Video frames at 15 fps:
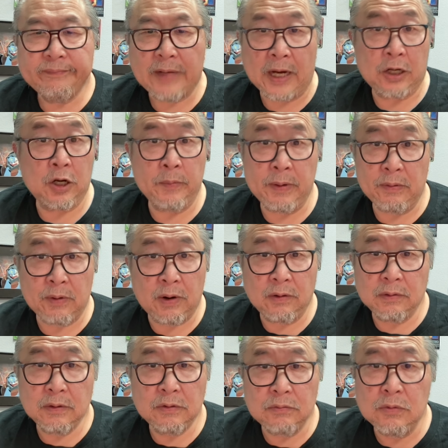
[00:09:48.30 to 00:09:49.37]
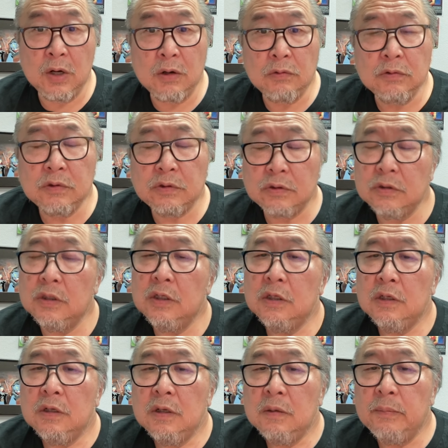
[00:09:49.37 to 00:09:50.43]
I could be wrong. Who knows?
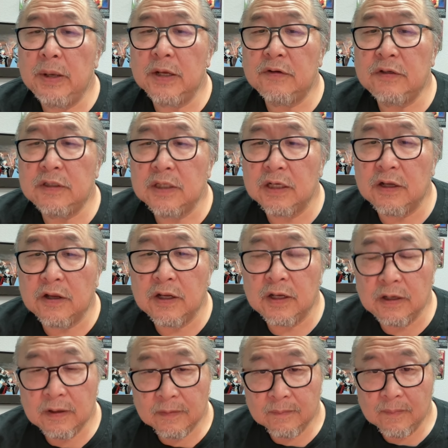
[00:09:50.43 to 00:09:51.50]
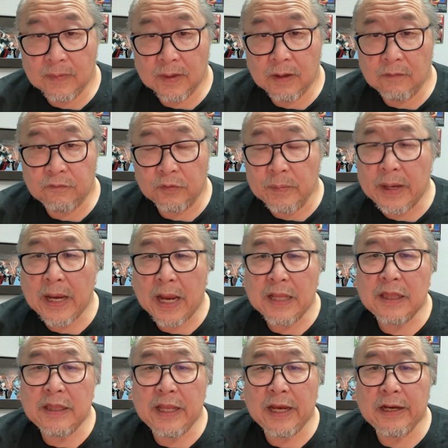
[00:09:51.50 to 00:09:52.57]
But uh, for me, I
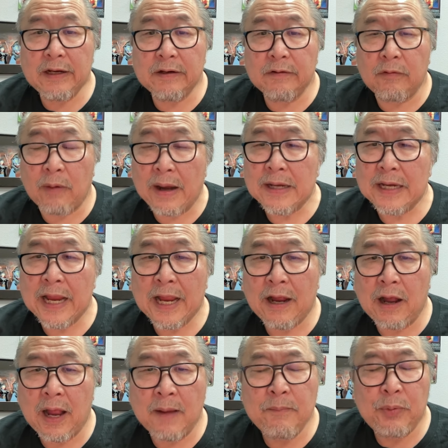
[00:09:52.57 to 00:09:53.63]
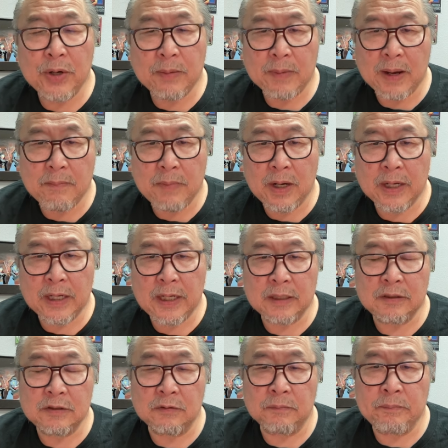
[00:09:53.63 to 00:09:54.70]
think right now I'm putting my money
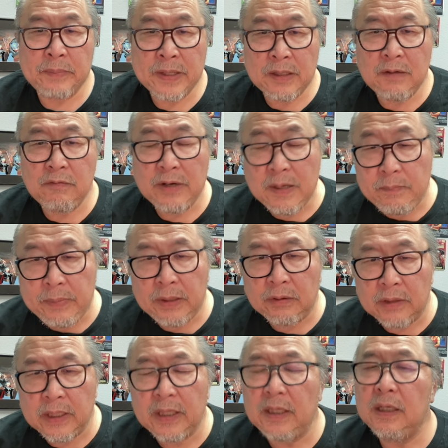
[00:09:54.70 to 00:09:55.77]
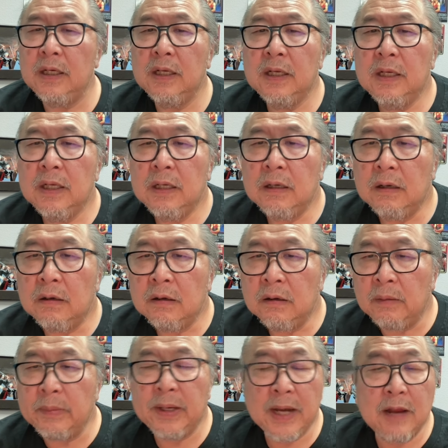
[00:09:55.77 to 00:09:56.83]
into be rebuilding.
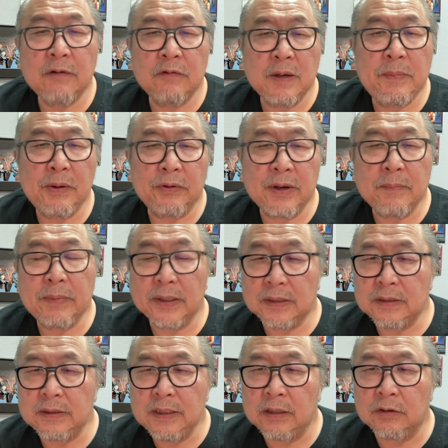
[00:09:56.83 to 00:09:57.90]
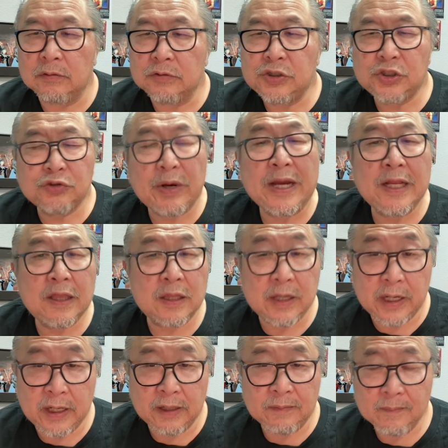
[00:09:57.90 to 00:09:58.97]
I mean, not rebuilding, but you know,
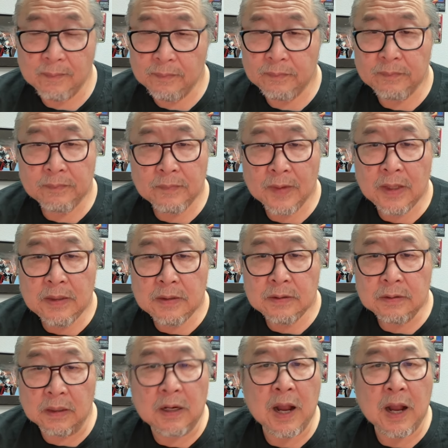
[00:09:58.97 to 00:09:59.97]
strengthening the